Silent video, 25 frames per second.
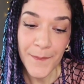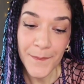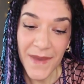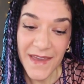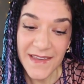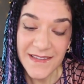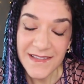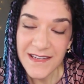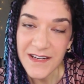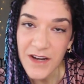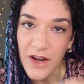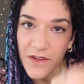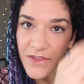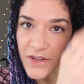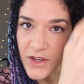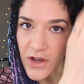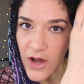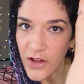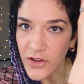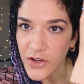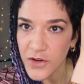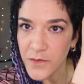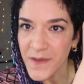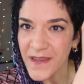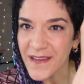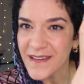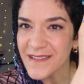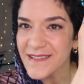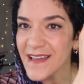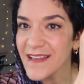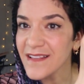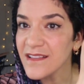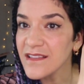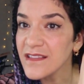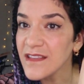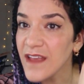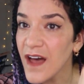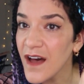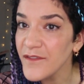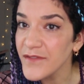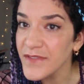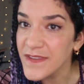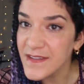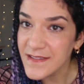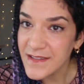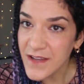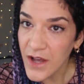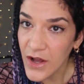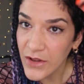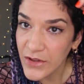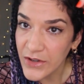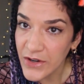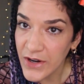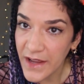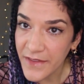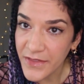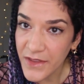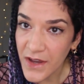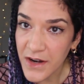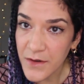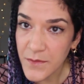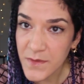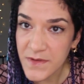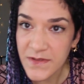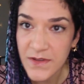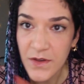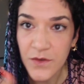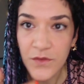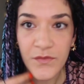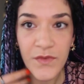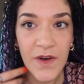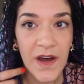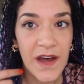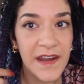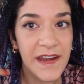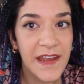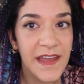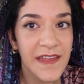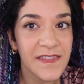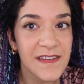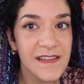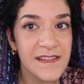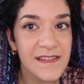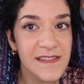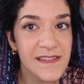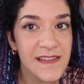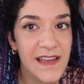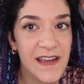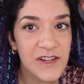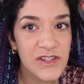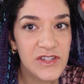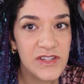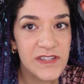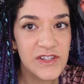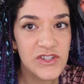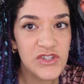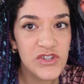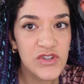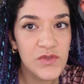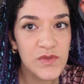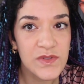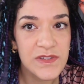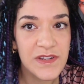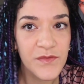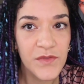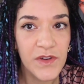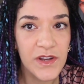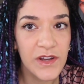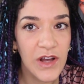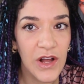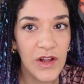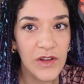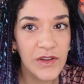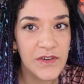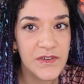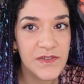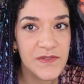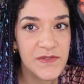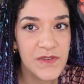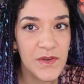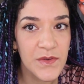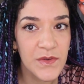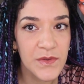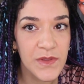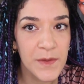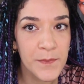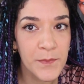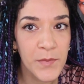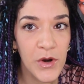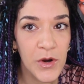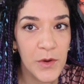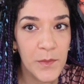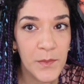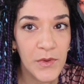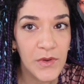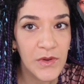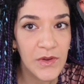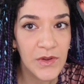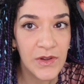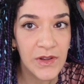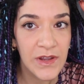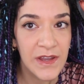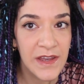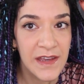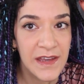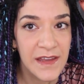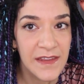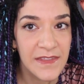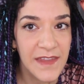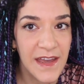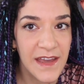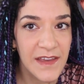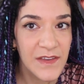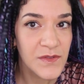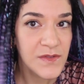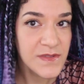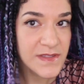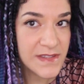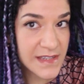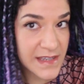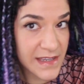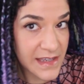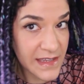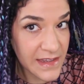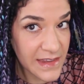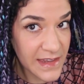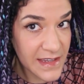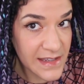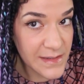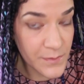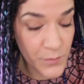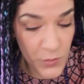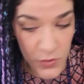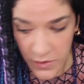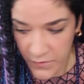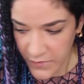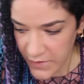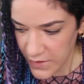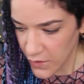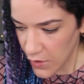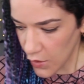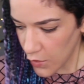based it on the color because I love this color. I thought it was so fun. And this is actually 2 different colors. So the purple that you see, that's more of an